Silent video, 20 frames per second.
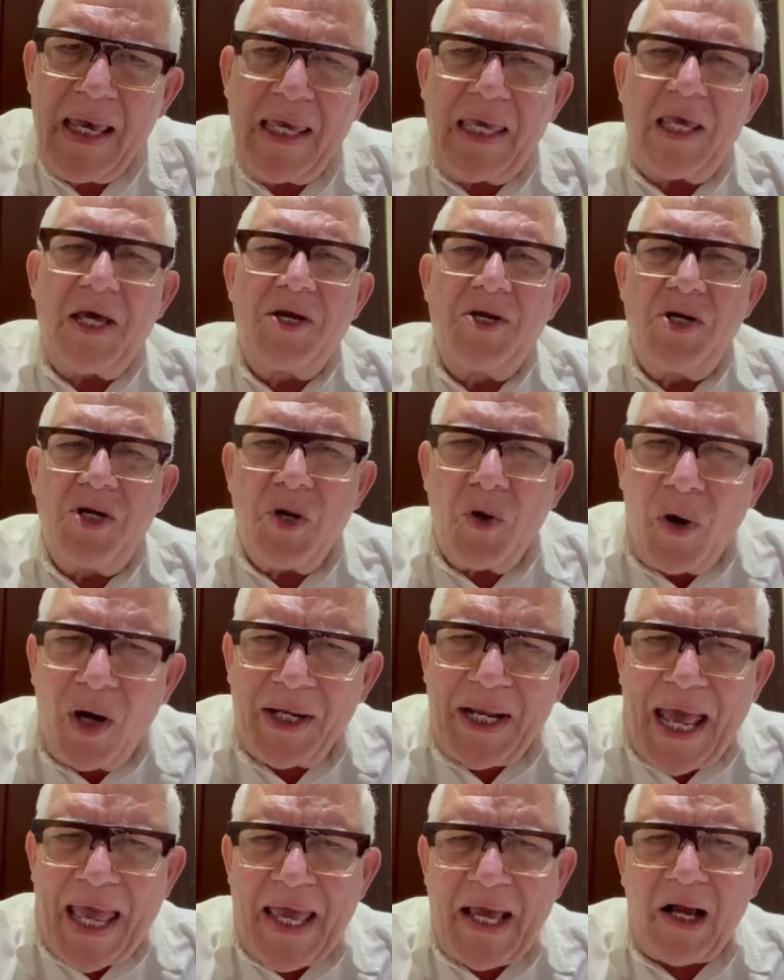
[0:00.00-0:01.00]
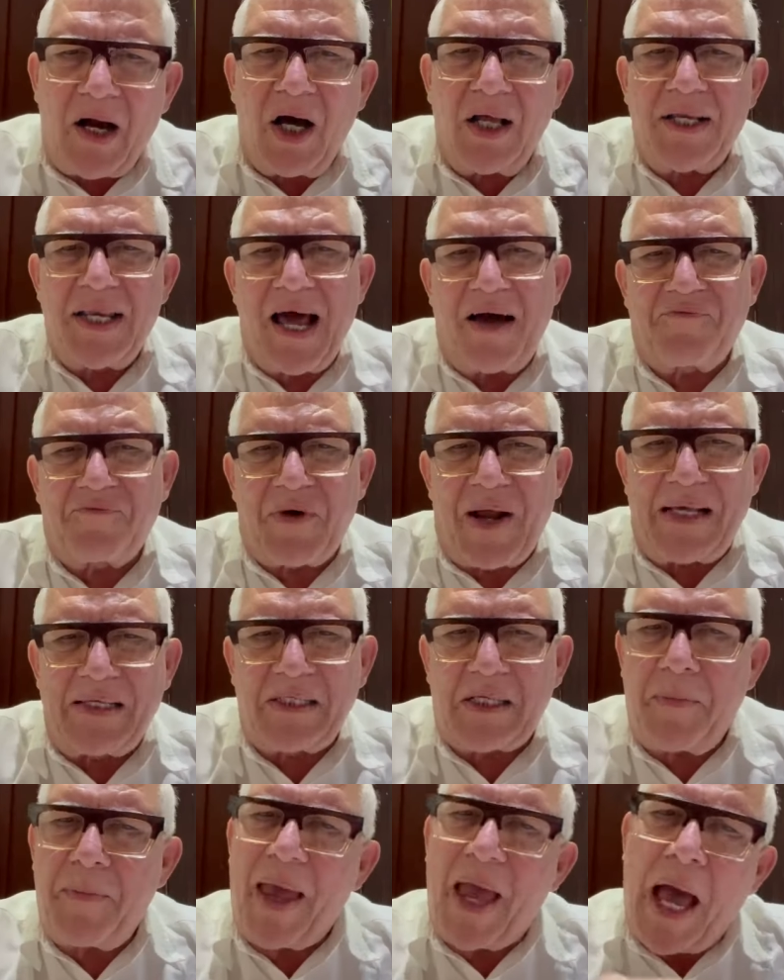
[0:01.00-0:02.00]
You know that you got enough
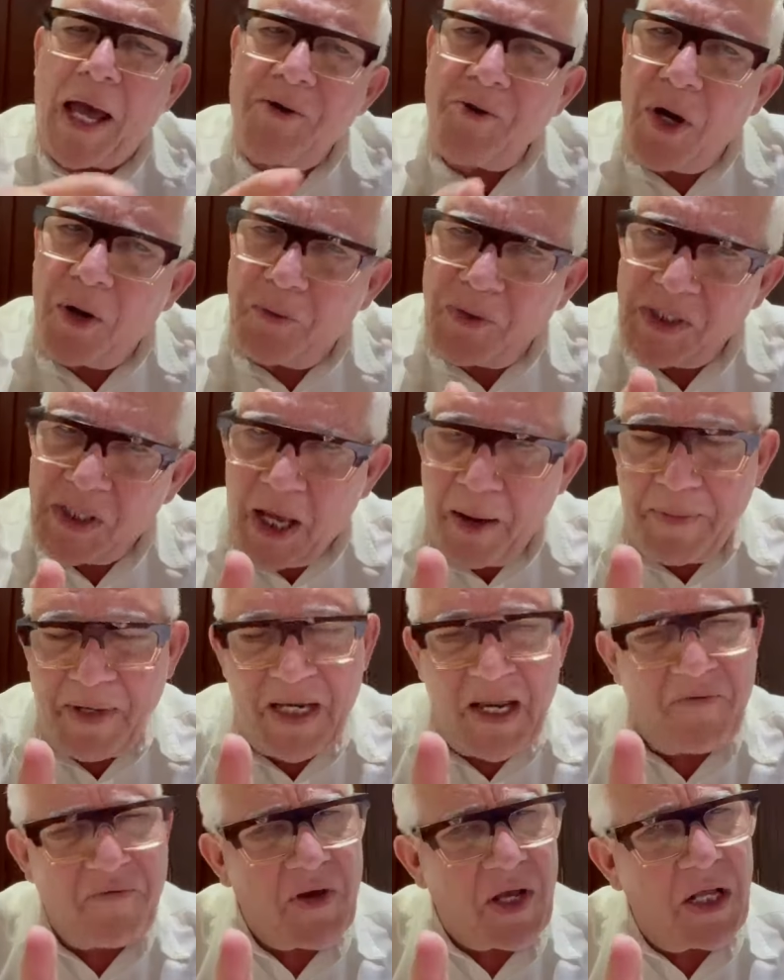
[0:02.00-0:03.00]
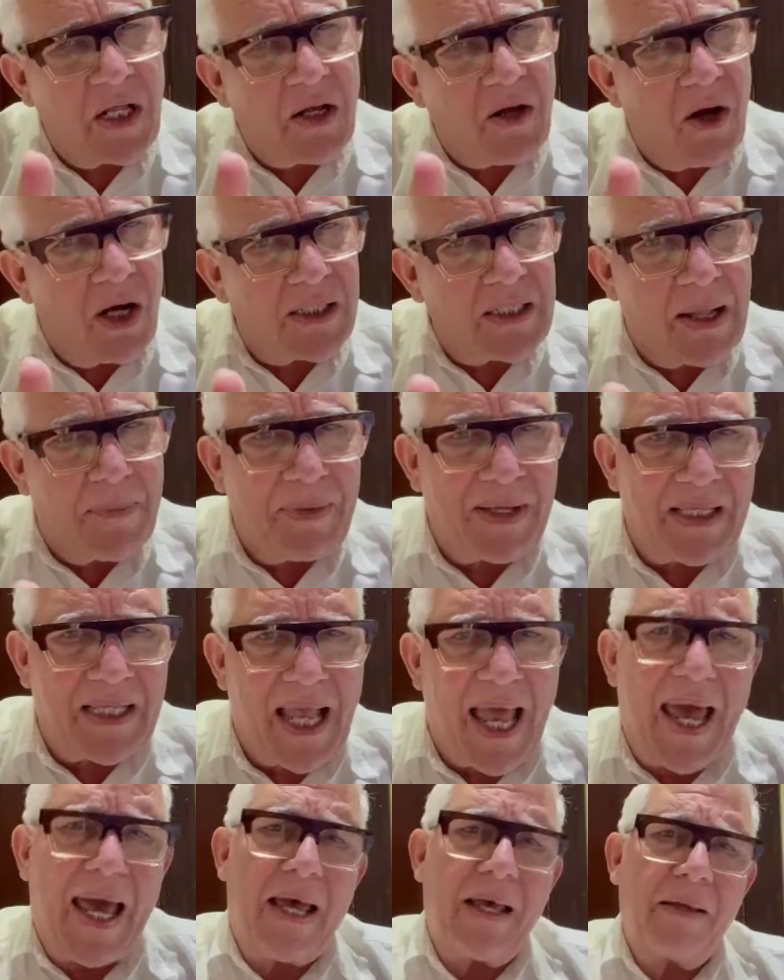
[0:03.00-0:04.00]
runs to make. I knew it was going to be difficult because them at
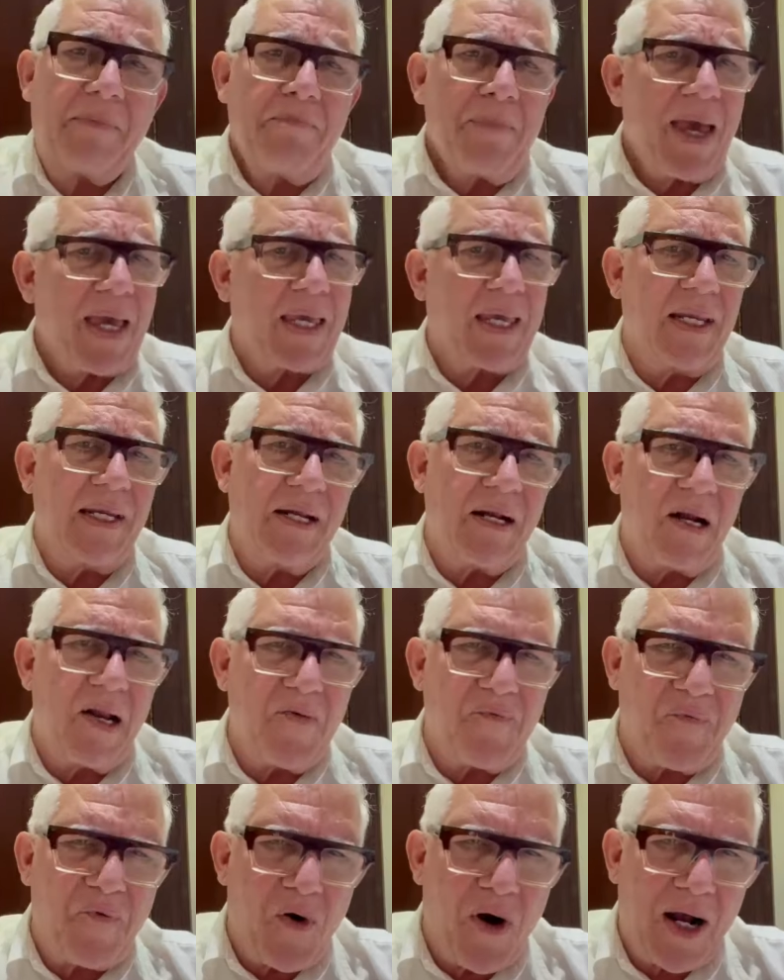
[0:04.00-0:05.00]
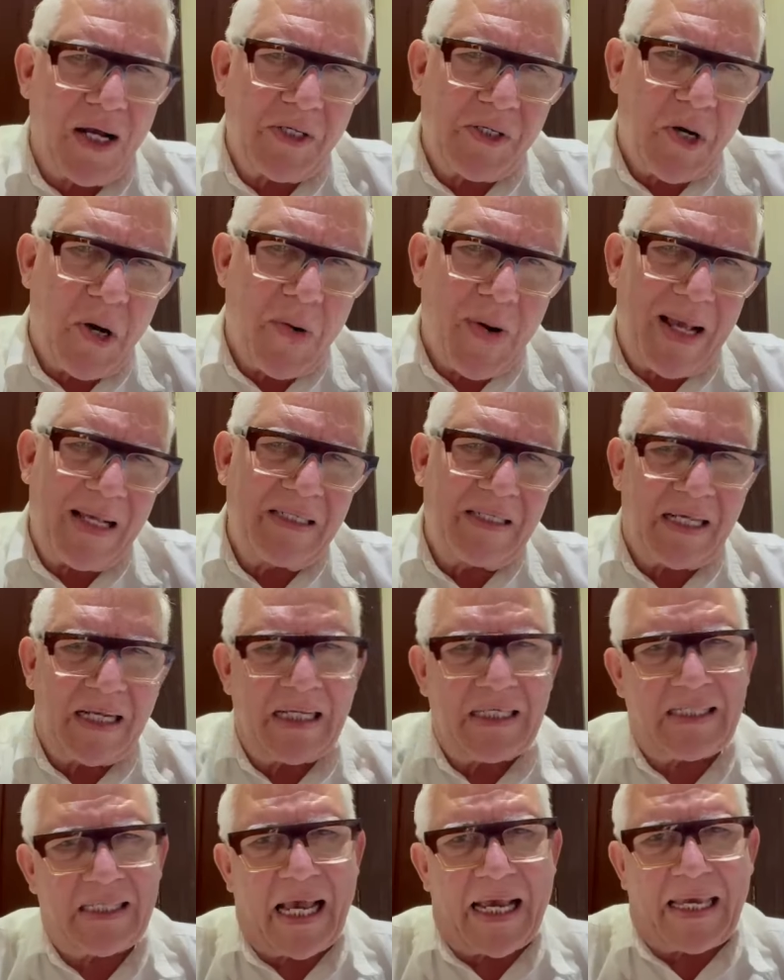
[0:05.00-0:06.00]
that. Making nearly 400 runs in
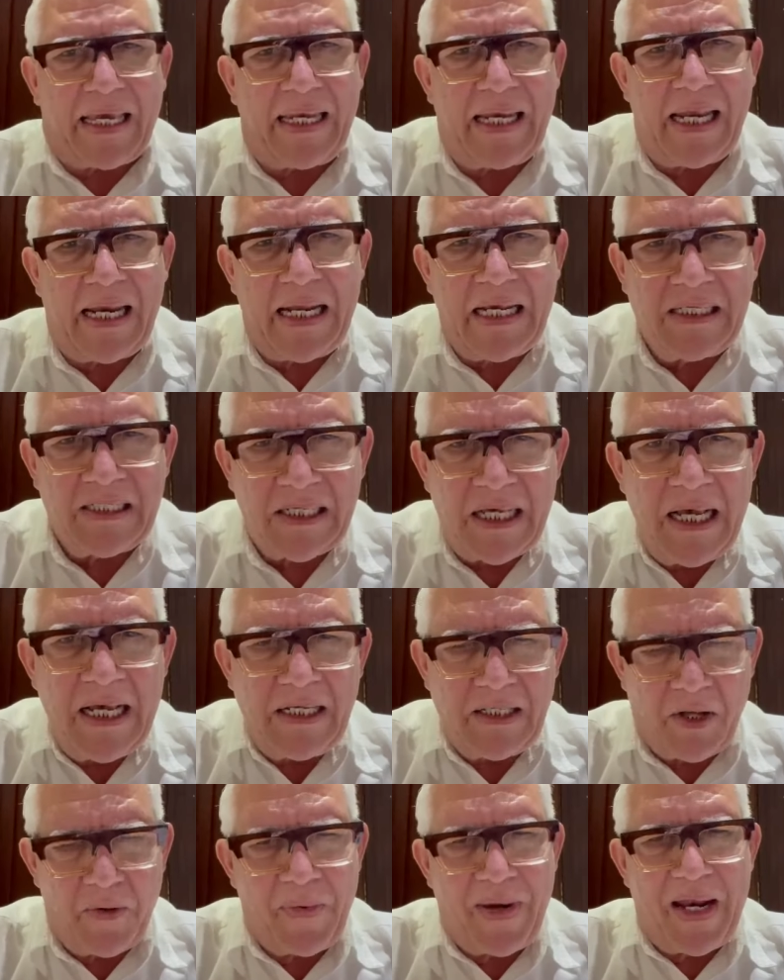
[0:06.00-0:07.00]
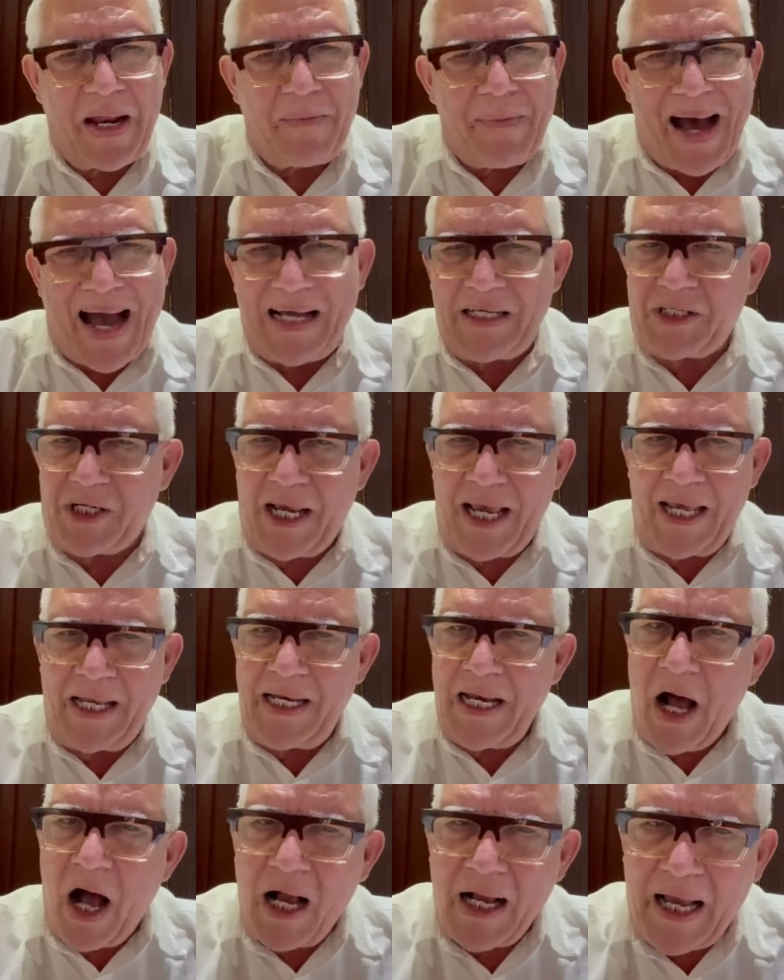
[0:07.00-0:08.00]
the second innings to win a match ain't
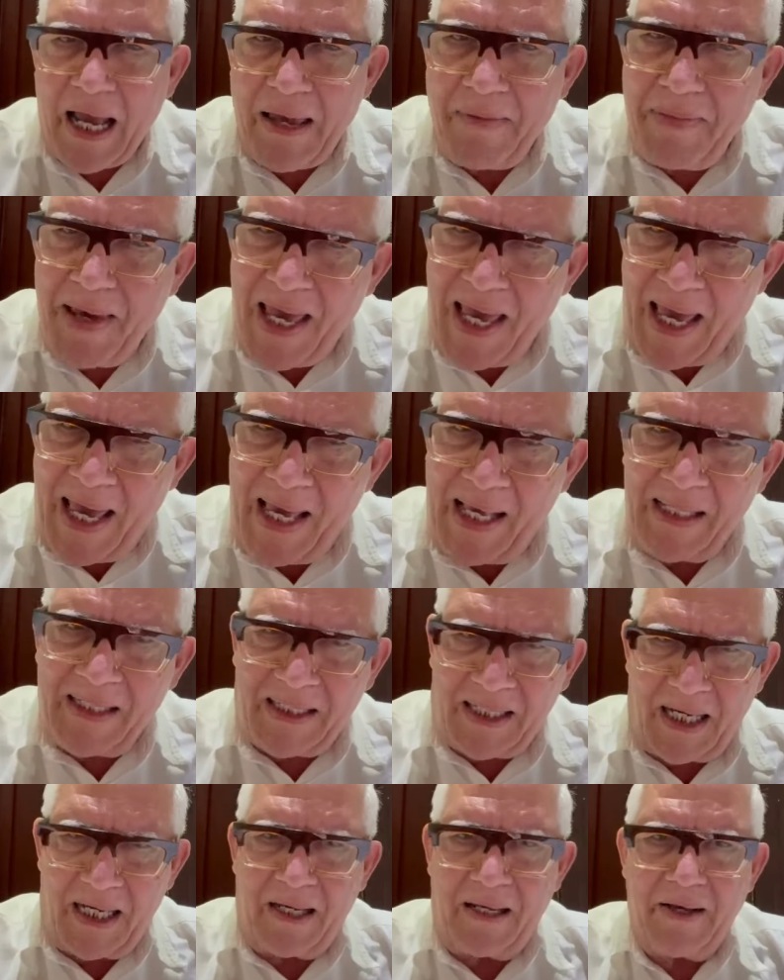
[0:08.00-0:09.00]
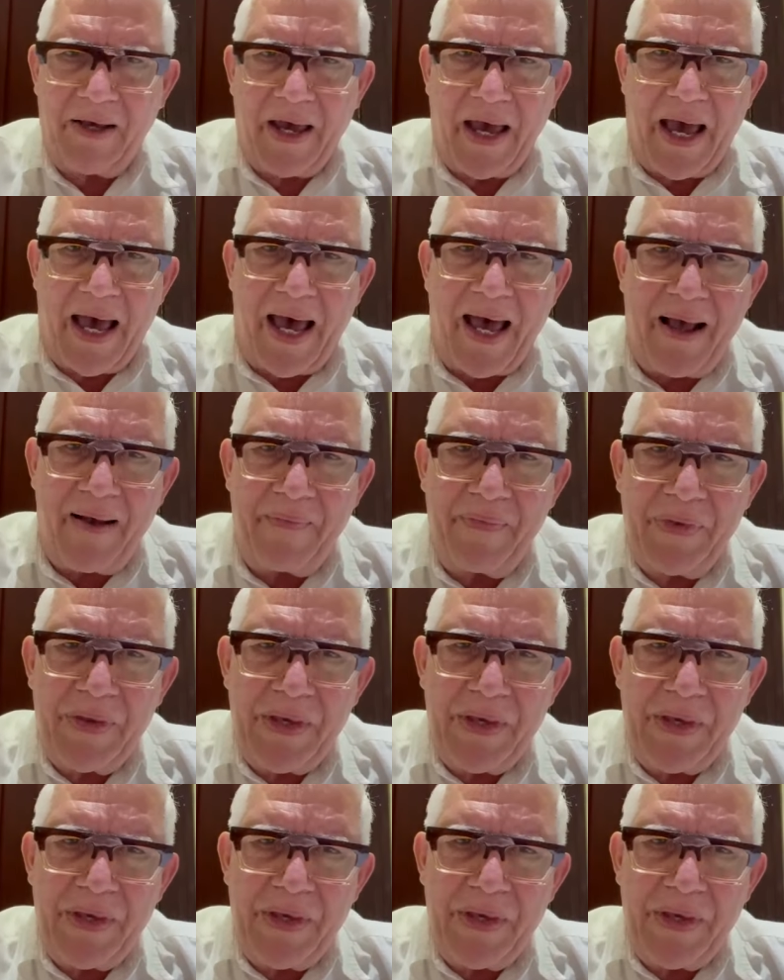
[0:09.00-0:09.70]
not going to be easy, huh?